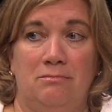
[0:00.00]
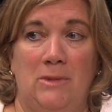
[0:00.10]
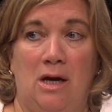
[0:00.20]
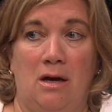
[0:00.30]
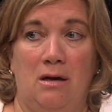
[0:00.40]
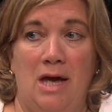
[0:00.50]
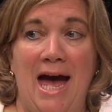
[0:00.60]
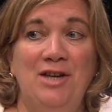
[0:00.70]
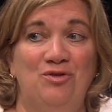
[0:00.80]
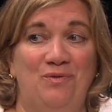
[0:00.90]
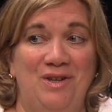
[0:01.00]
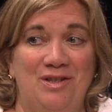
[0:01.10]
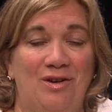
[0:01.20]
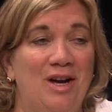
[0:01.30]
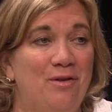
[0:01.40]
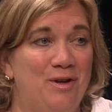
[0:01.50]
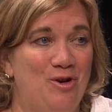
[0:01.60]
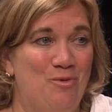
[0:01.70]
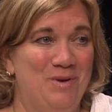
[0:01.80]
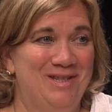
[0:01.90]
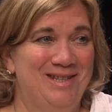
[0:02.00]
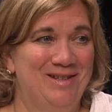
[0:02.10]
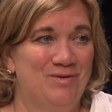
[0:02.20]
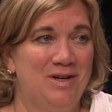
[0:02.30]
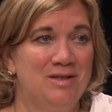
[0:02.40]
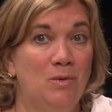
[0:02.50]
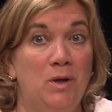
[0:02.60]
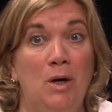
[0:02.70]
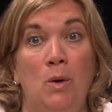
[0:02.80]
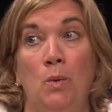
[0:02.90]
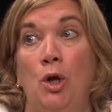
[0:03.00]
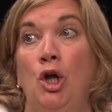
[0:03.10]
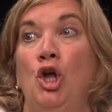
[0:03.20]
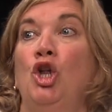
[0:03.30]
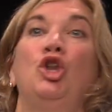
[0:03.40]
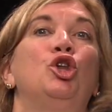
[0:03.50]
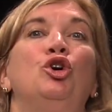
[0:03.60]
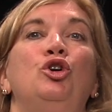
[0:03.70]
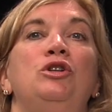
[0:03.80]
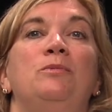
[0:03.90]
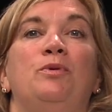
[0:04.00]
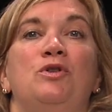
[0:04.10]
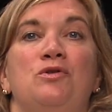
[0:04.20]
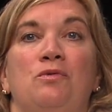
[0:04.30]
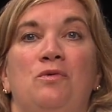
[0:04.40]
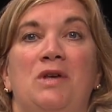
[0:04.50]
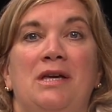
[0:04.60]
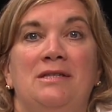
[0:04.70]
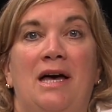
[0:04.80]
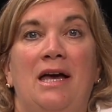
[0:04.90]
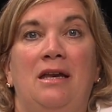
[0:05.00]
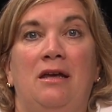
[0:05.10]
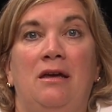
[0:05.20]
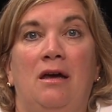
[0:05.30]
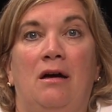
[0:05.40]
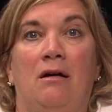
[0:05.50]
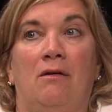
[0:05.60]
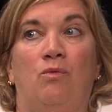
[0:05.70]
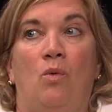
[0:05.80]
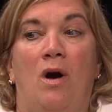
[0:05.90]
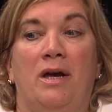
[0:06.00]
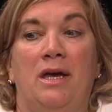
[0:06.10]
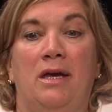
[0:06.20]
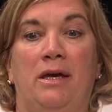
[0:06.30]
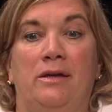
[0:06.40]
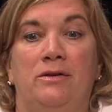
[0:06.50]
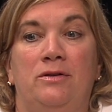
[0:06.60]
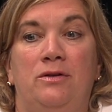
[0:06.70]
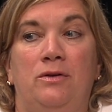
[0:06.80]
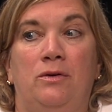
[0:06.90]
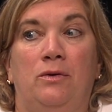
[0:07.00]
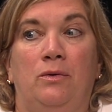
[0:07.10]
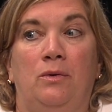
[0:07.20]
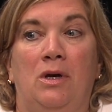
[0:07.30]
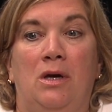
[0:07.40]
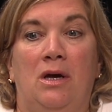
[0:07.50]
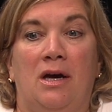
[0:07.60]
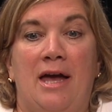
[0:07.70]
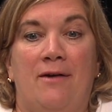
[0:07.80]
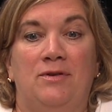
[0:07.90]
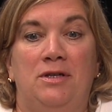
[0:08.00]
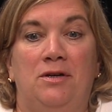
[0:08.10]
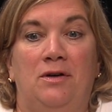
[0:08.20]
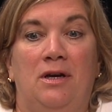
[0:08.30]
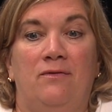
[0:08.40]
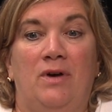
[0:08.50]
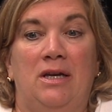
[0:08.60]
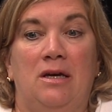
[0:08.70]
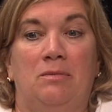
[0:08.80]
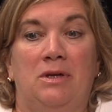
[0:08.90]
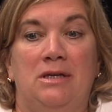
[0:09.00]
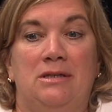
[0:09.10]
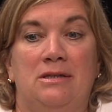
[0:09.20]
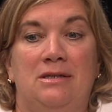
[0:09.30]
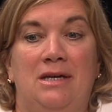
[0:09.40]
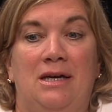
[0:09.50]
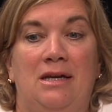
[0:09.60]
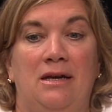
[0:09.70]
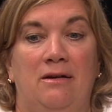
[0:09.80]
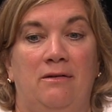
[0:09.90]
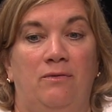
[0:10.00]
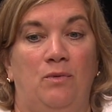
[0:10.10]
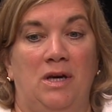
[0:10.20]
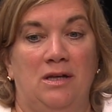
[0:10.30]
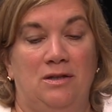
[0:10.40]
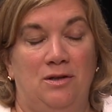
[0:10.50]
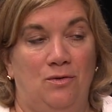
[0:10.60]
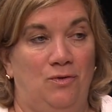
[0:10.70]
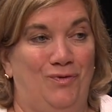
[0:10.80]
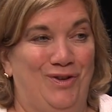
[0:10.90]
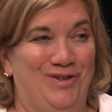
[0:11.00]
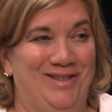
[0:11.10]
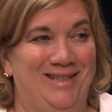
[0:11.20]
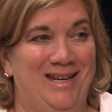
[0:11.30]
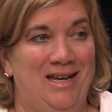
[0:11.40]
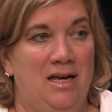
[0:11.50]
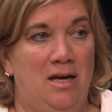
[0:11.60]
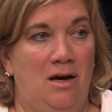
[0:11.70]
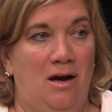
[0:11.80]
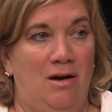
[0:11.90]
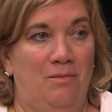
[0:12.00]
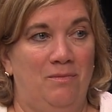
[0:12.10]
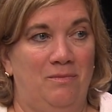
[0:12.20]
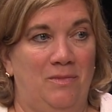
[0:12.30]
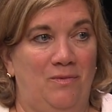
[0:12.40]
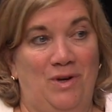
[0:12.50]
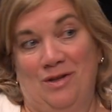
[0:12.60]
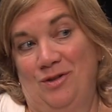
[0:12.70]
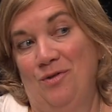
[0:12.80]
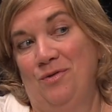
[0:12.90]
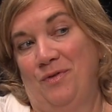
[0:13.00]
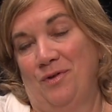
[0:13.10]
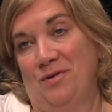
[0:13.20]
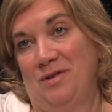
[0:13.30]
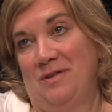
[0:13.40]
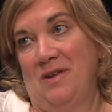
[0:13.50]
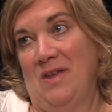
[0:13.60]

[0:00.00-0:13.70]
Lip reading: atrophies our healthy coping skills, right? So we don't learn to push through the anxiety of walking into a cafeteria and finding a place to sit if we get stoned first. If we get stoned first, then